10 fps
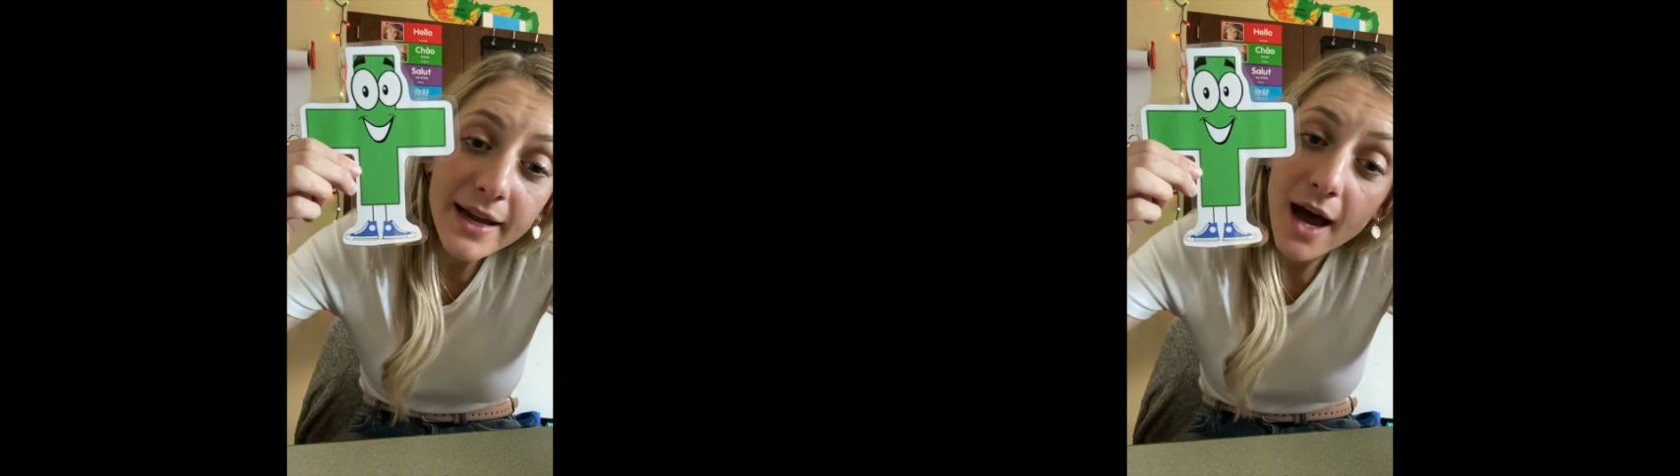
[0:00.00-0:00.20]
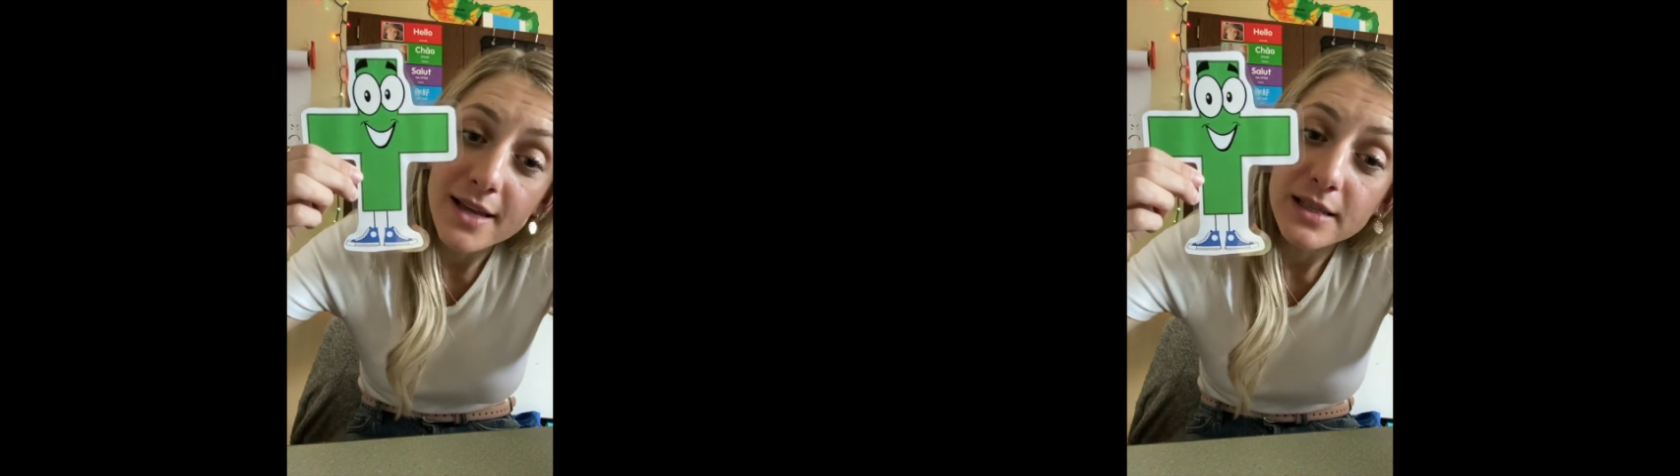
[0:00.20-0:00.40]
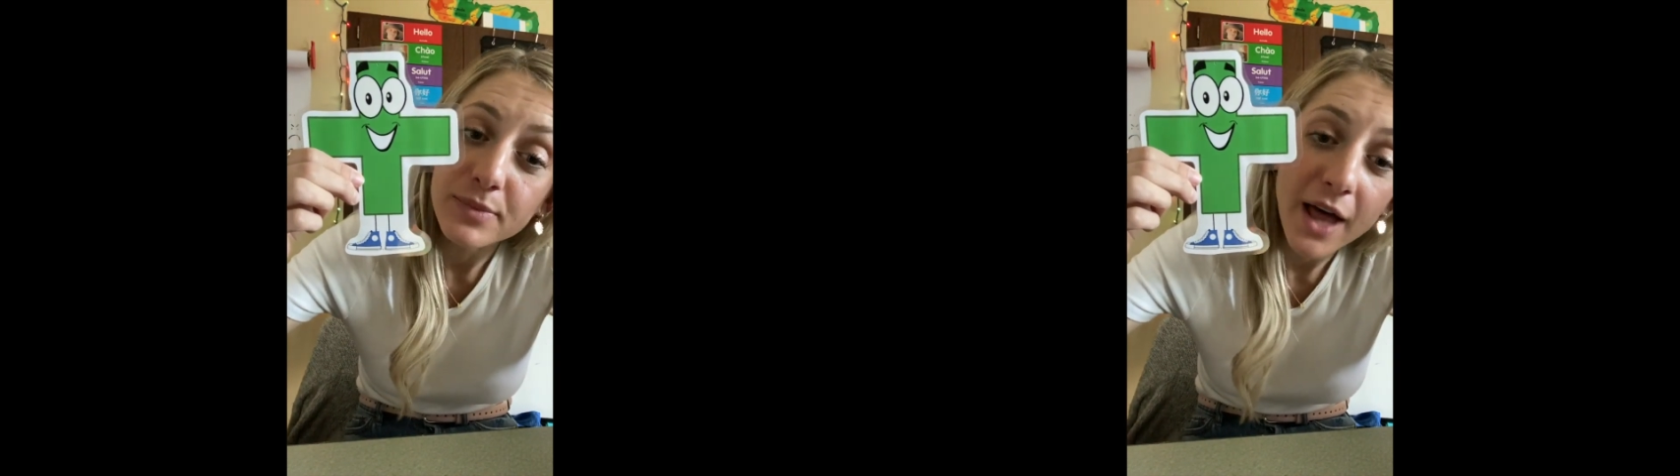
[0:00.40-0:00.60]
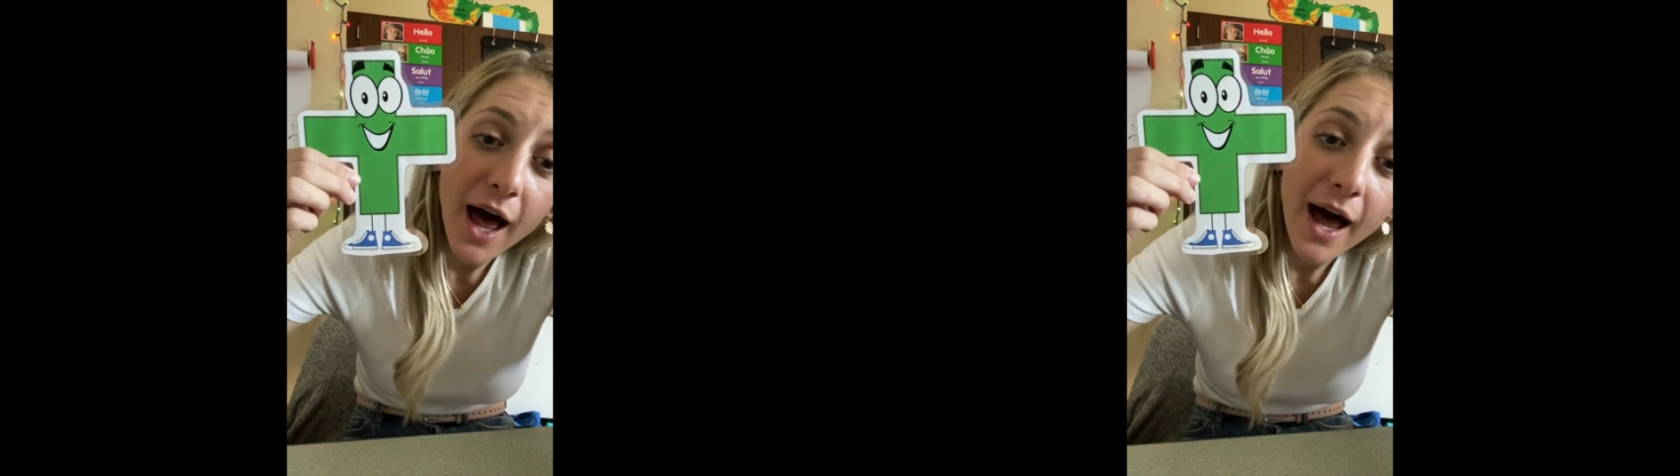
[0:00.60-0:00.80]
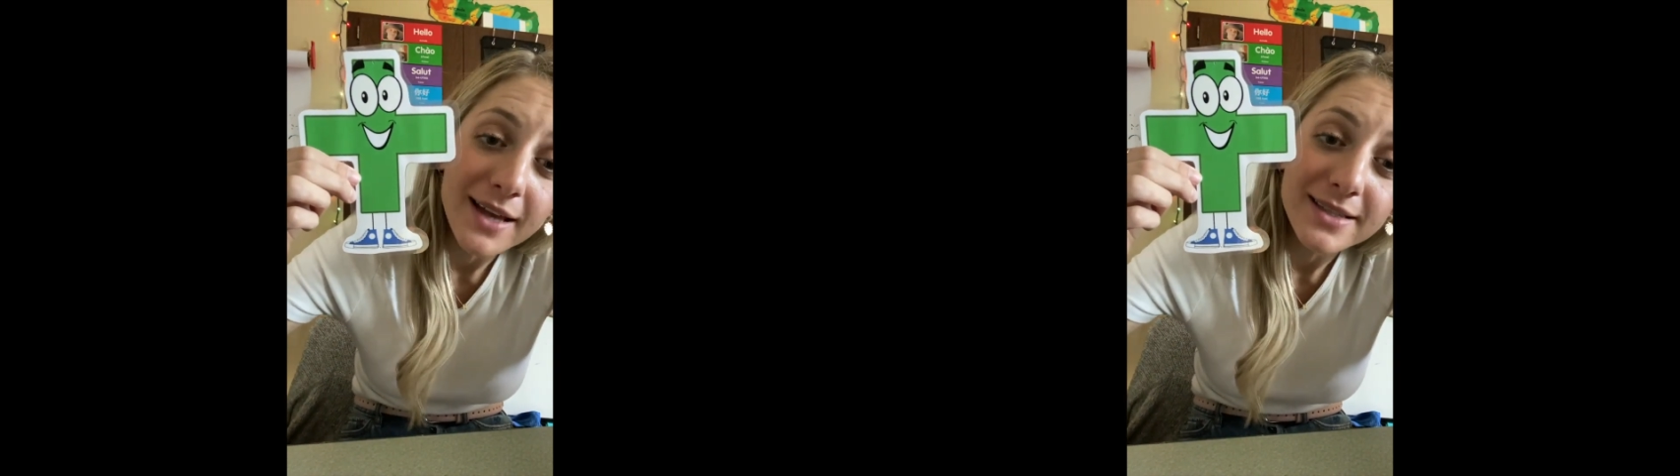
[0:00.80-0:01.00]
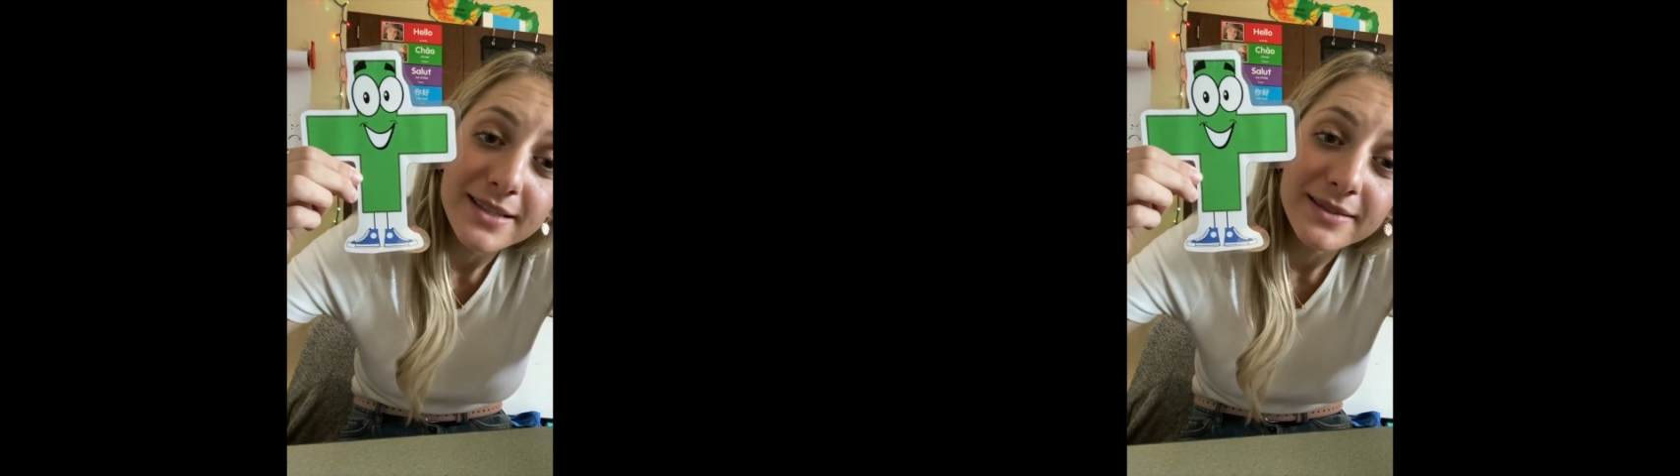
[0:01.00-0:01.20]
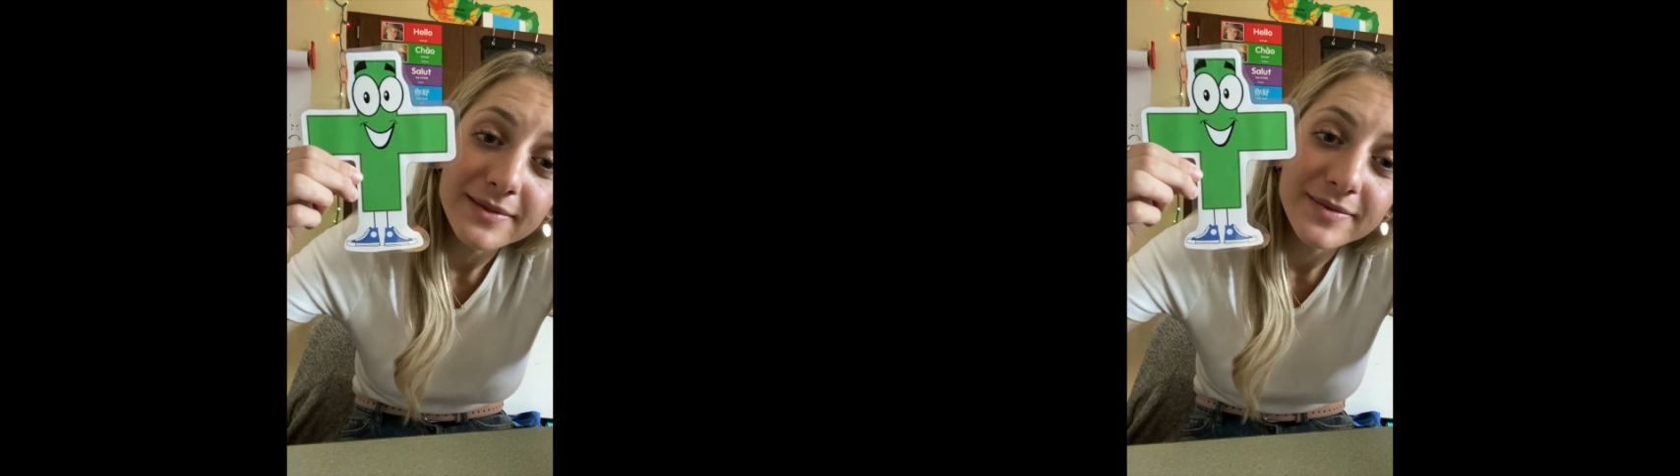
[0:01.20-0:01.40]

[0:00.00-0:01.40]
Gus the Plus?